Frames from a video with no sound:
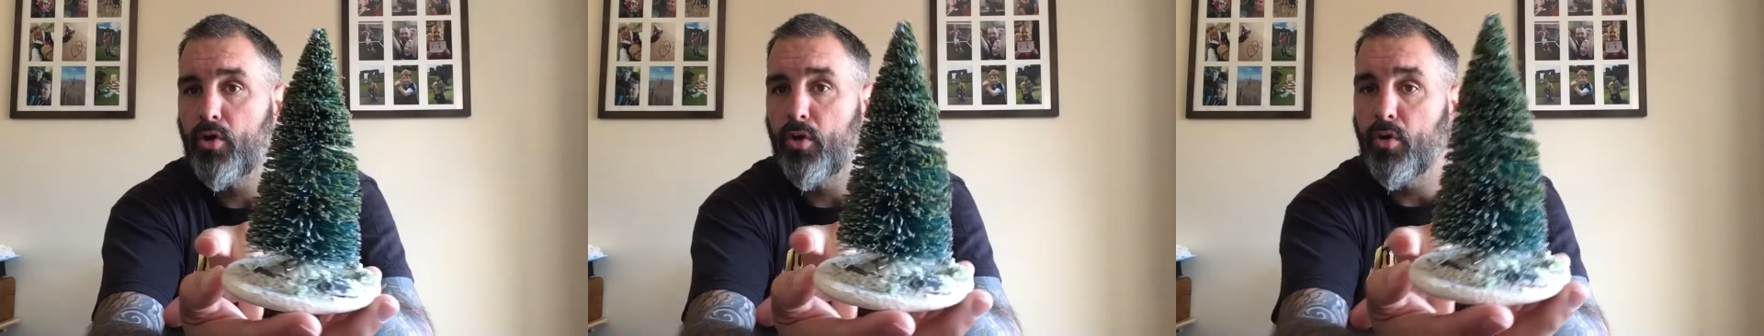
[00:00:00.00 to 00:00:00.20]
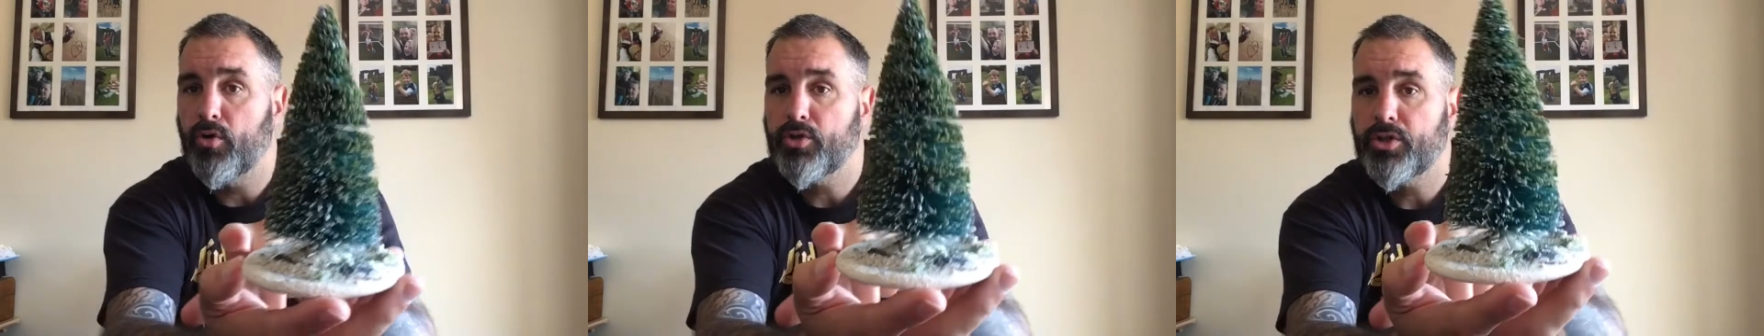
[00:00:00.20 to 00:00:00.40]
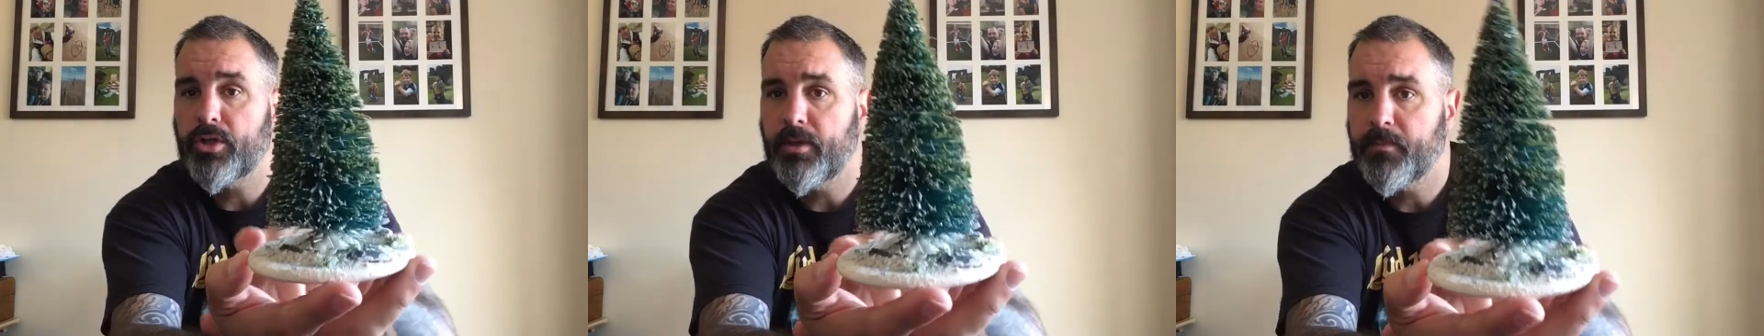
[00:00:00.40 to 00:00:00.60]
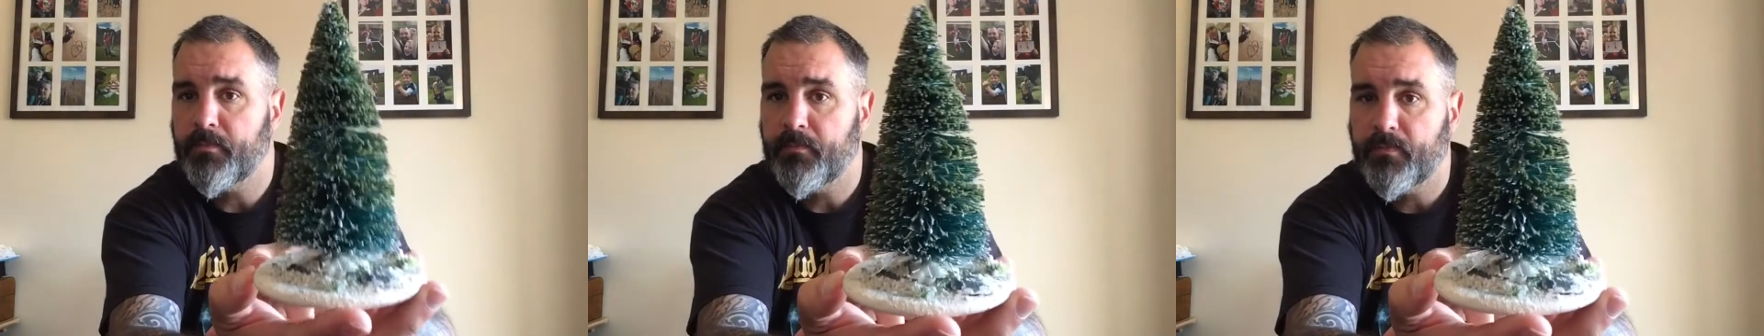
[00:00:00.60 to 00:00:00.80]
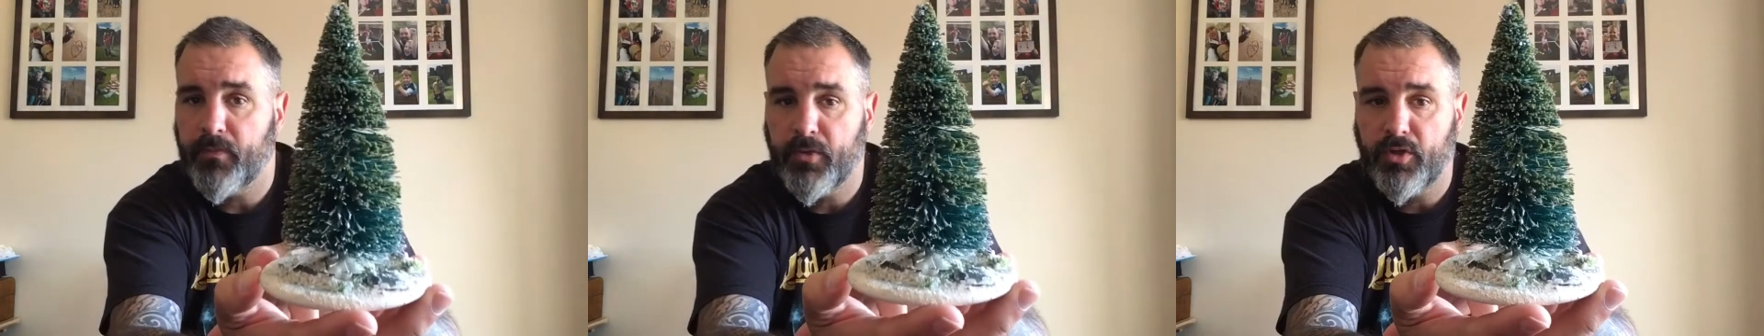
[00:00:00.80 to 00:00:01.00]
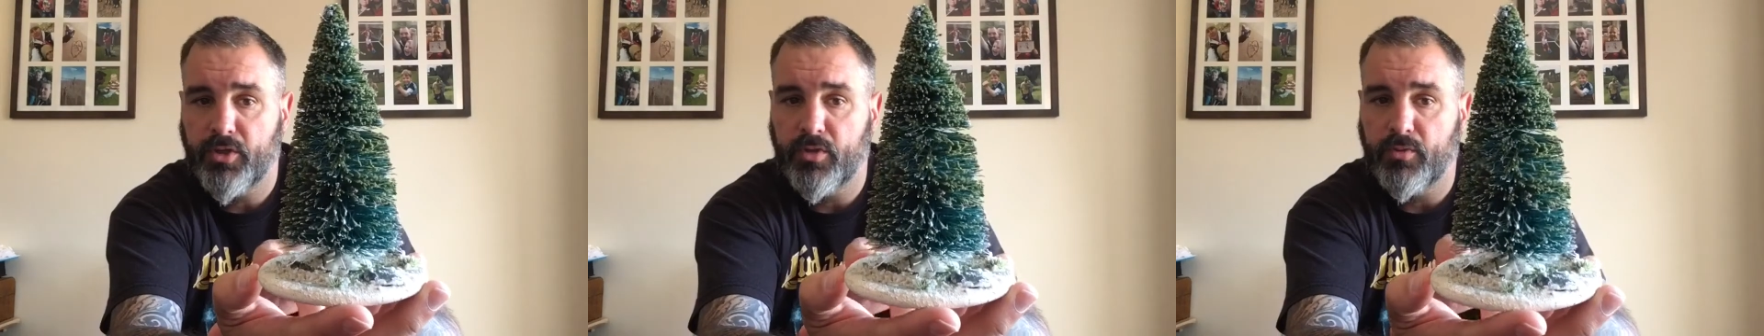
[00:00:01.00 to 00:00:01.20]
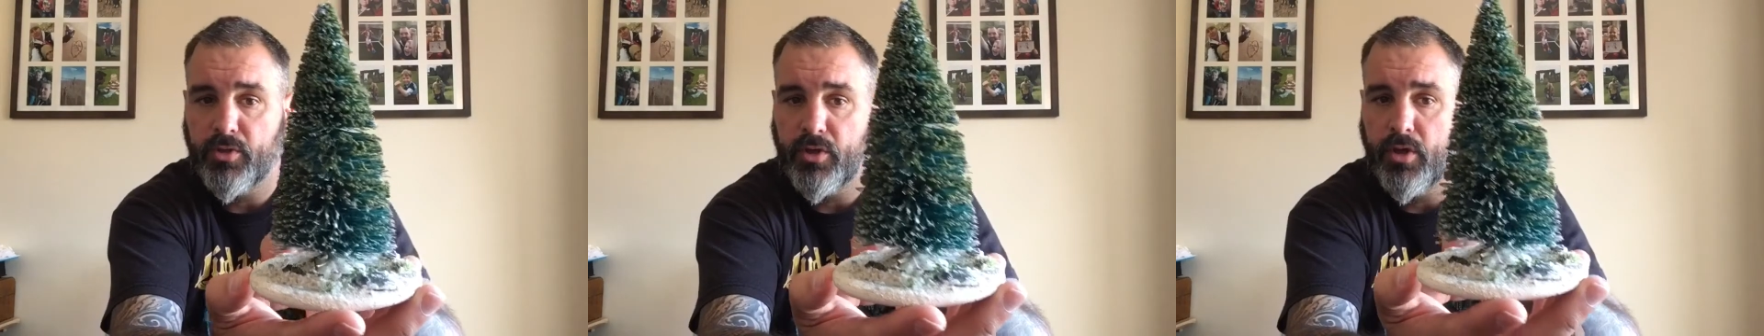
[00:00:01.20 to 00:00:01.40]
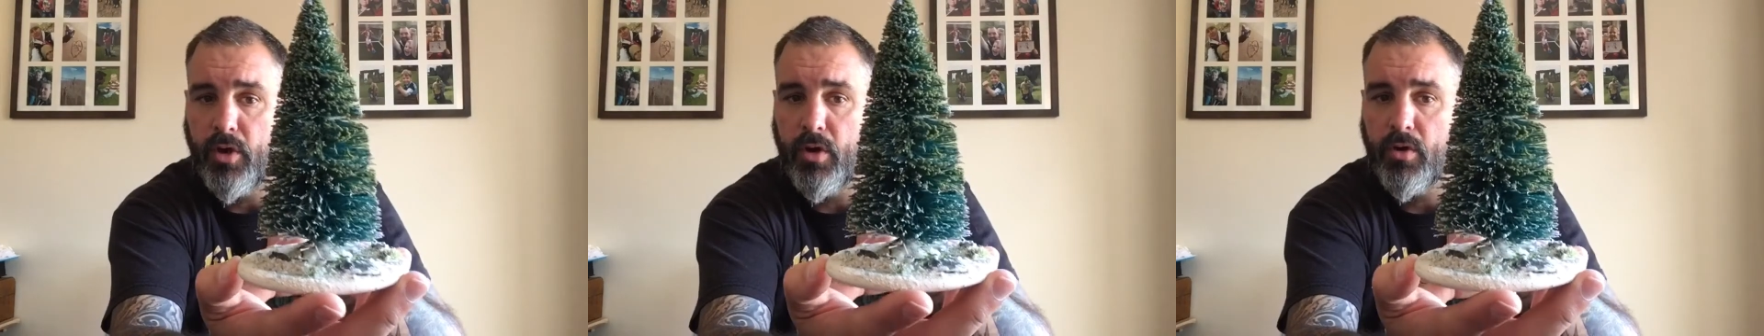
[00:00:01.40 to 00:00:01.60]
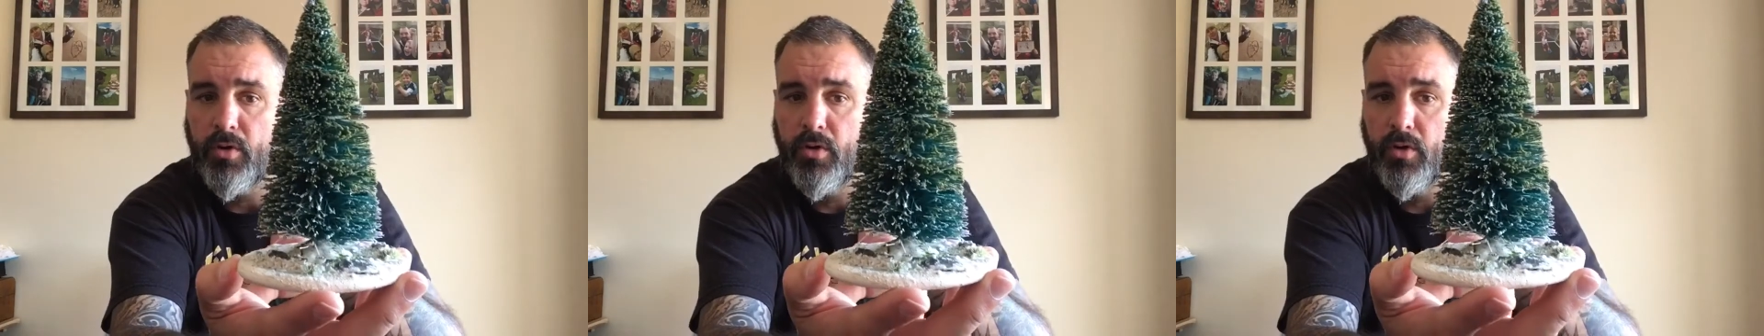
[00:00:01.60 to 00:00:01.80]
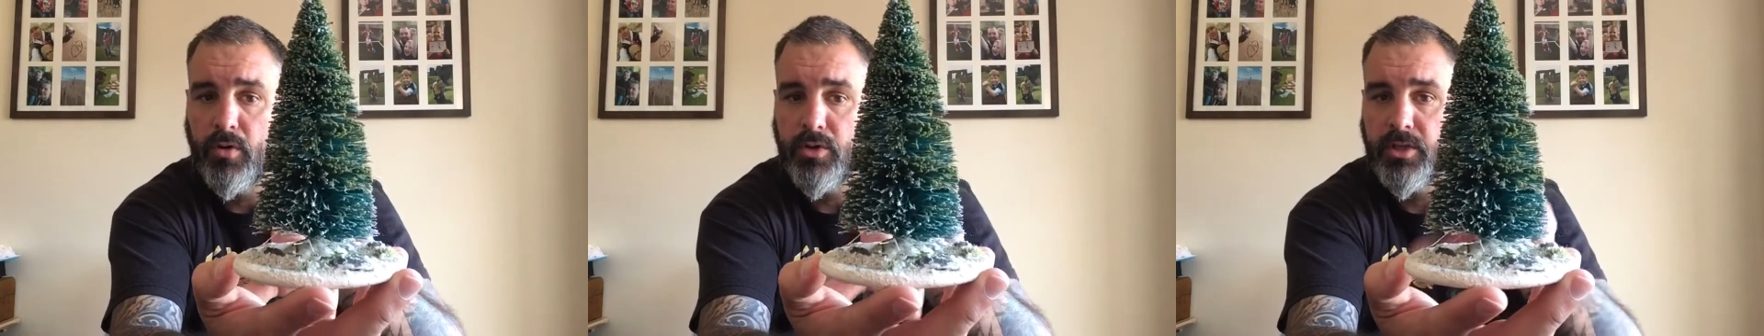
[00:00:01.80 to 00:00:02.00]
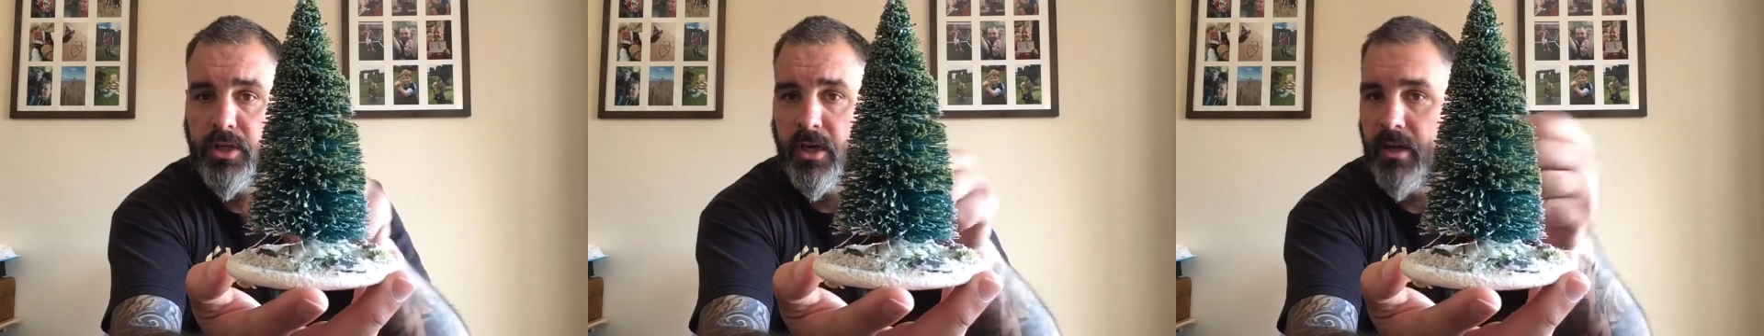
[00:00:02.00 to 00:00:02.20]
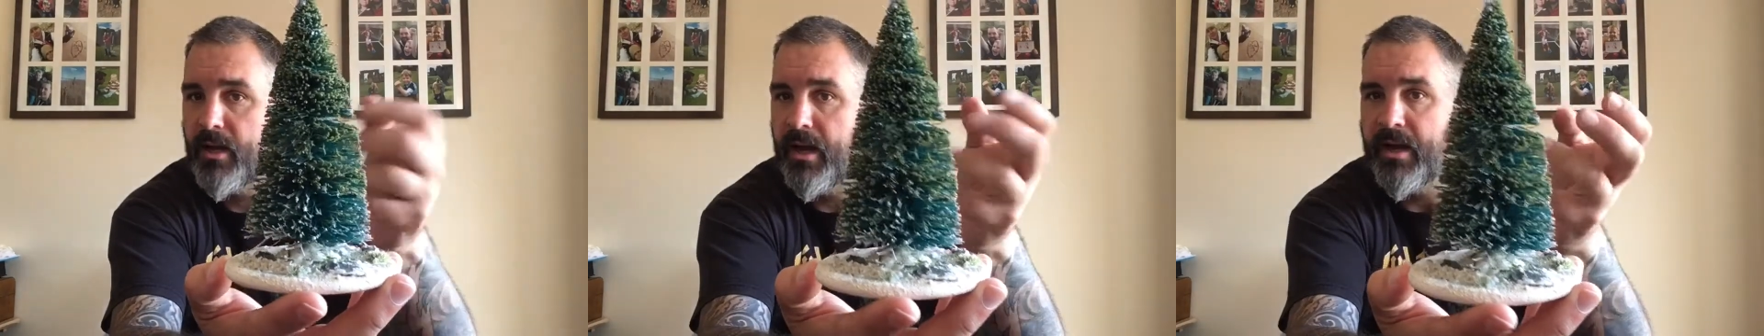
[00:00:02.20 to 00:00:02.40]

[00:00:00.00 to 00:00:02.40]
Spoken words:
coaster. Just used a cork coaster,